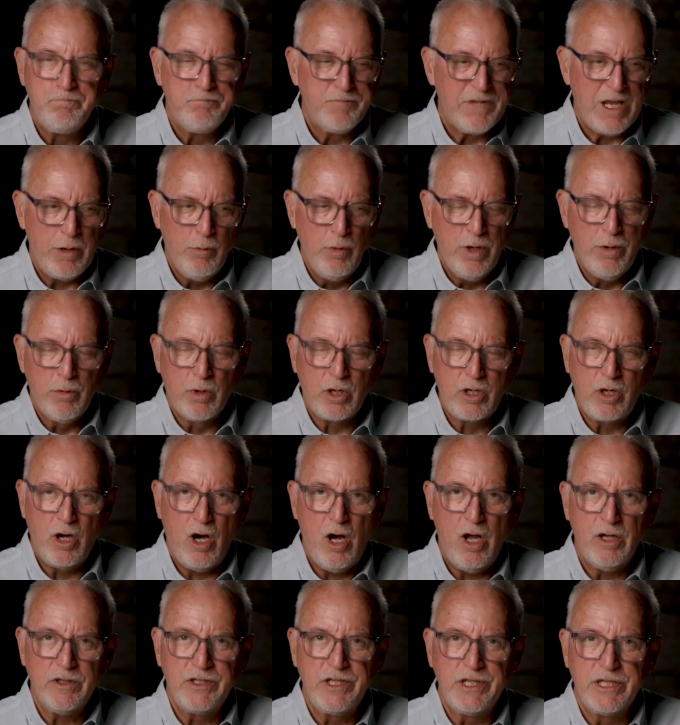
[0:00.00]
And we were
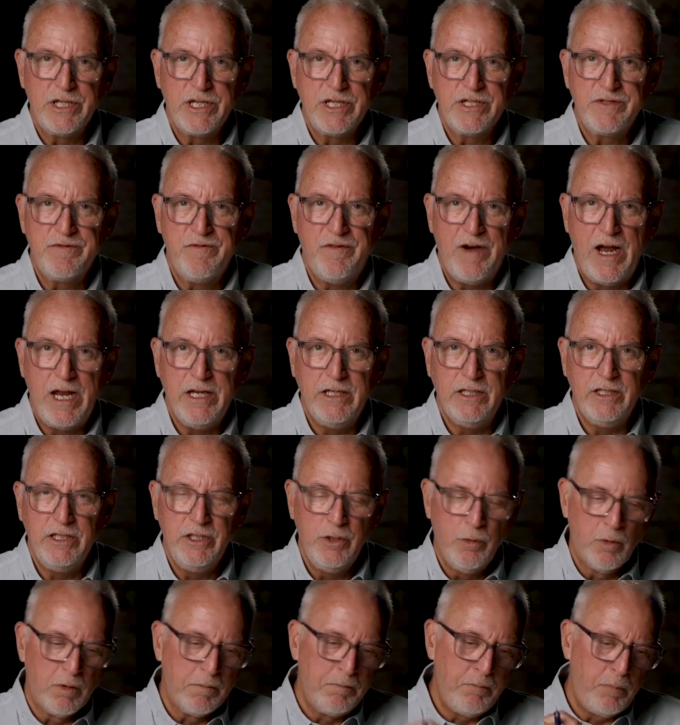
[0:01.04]
called to this fight.
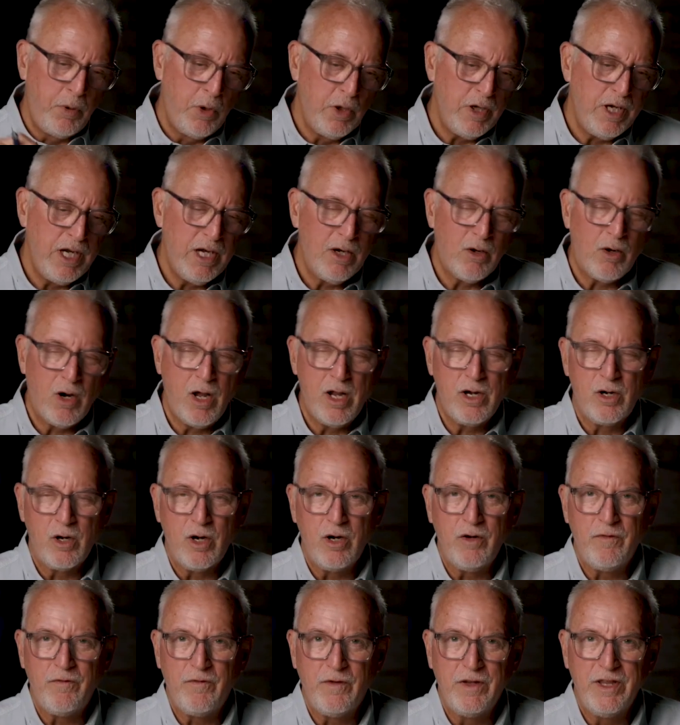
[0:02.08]
You were put here on
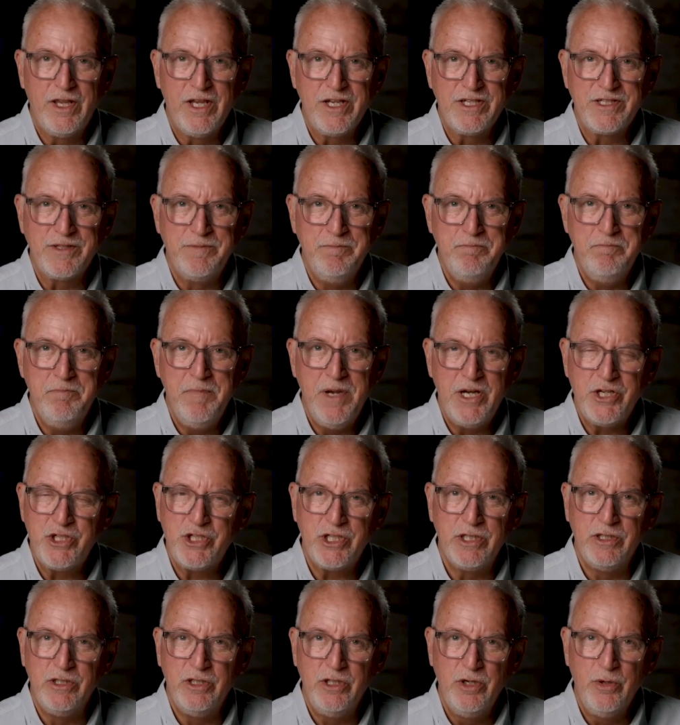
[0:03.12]
earth for this
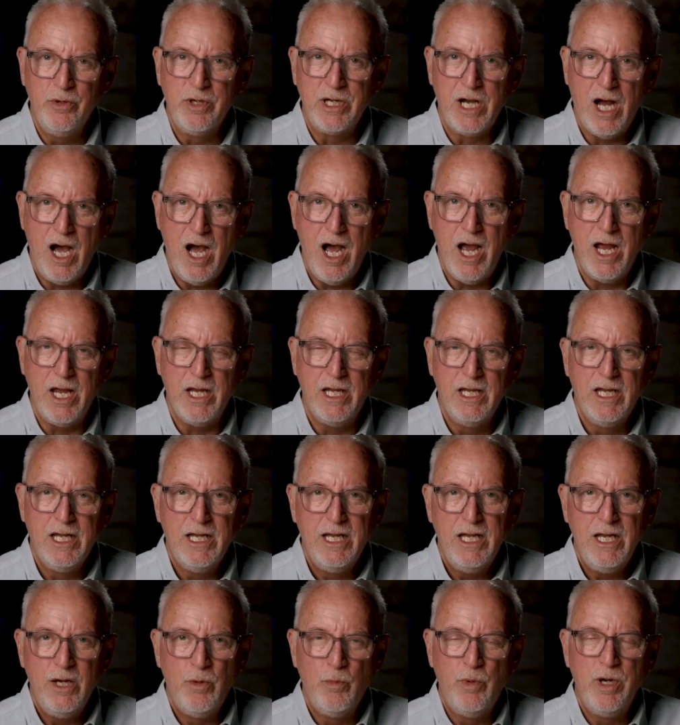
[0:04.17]
mission, you and I.
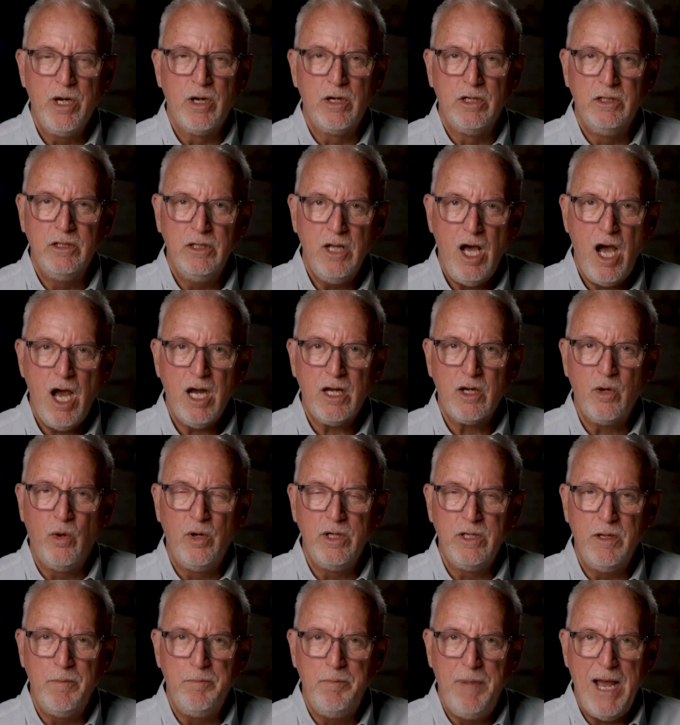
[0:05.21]
And we are not
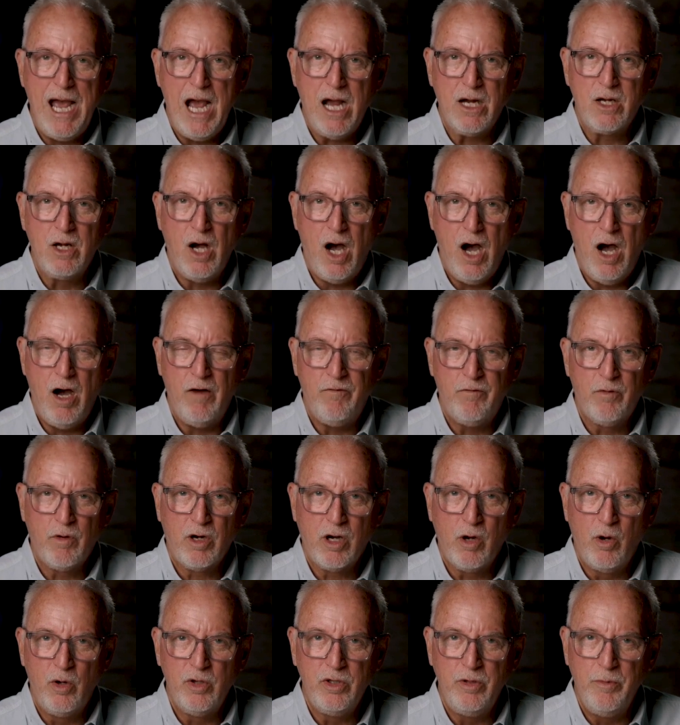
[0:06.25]
going to back off. We're
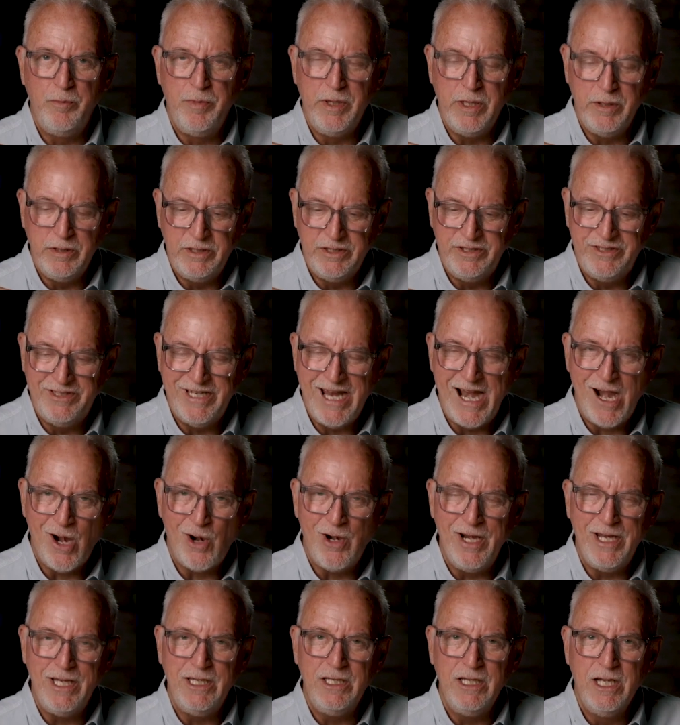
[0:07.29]
going to be
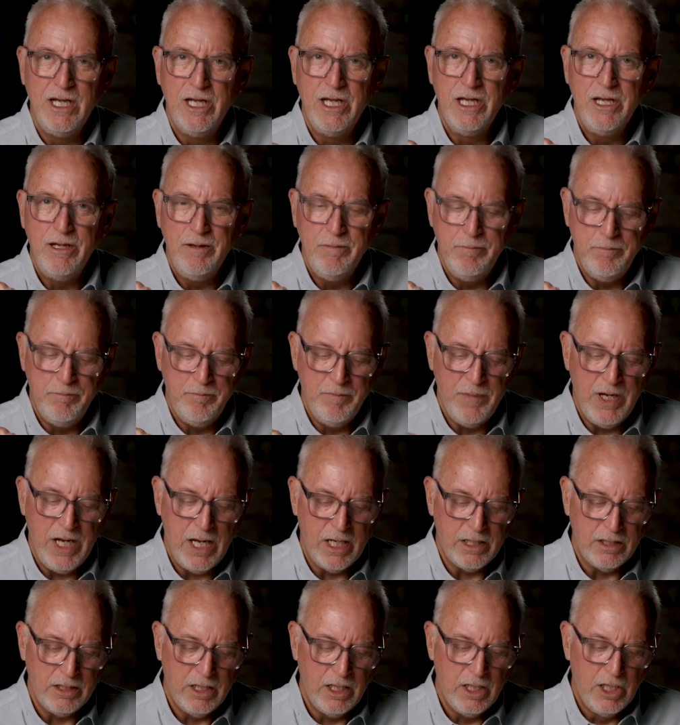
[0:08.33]
daring
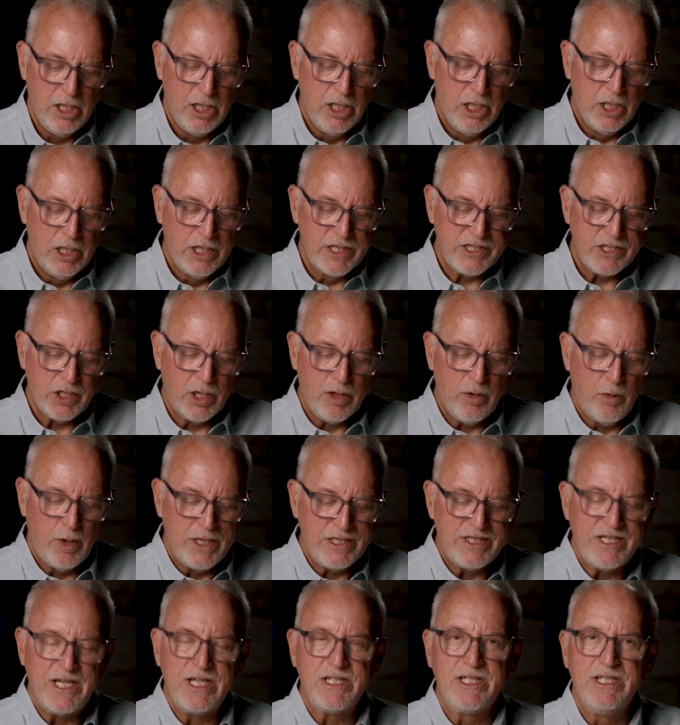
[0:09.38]
men. Let's look at what
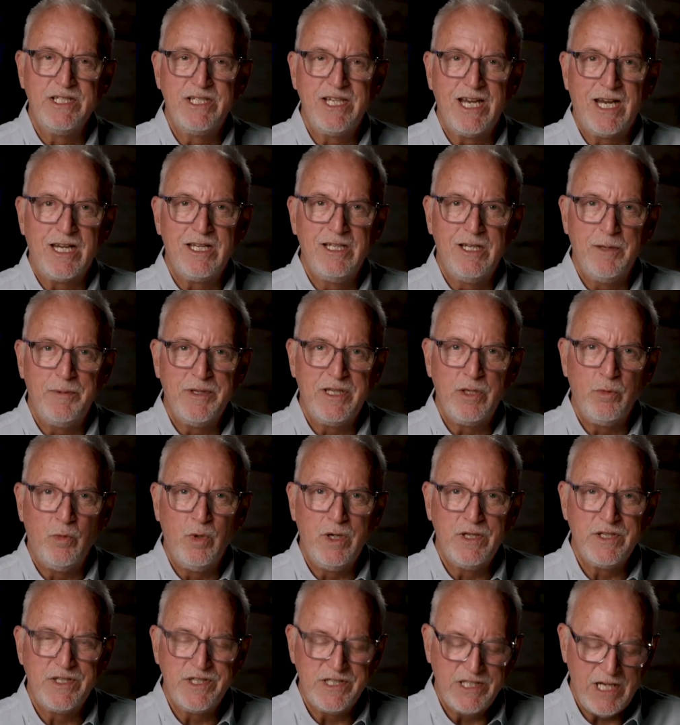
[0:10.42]
it says in 2 Timothy
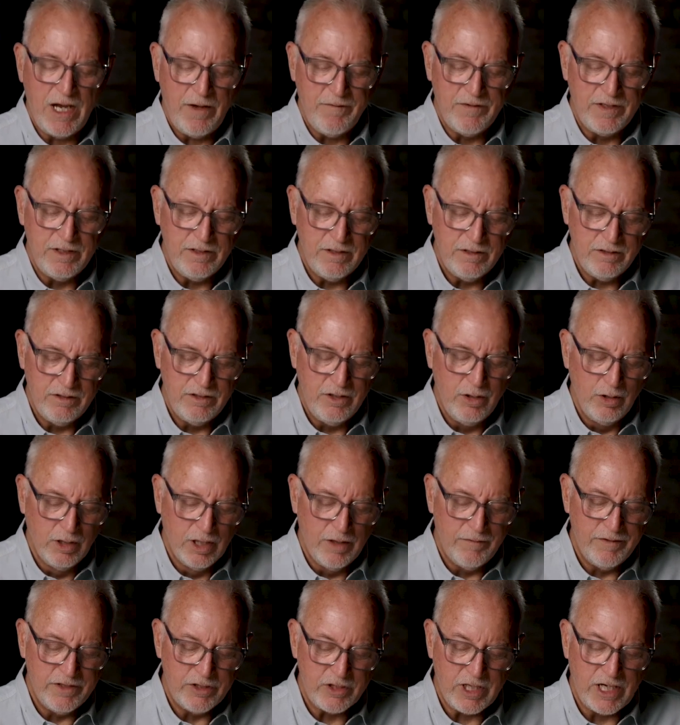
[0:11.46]
1 7, New
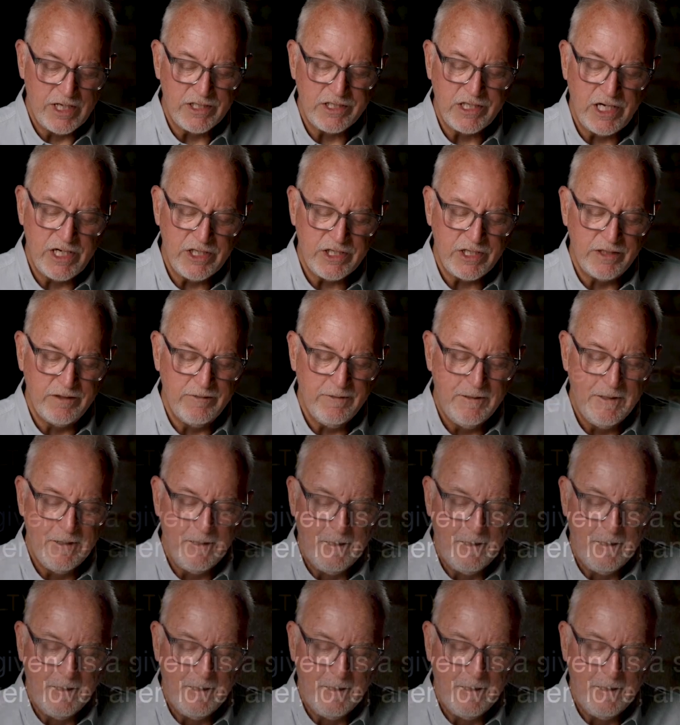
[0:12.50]
Living Translation.